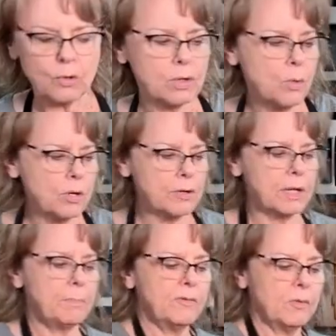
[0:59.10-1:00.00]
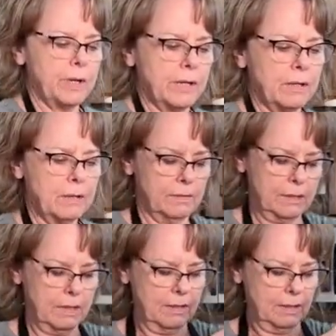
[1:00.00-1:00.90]
quarter cup of oil.
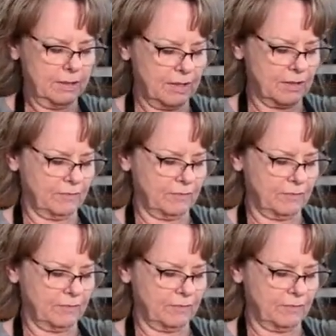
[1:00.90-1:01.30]
It says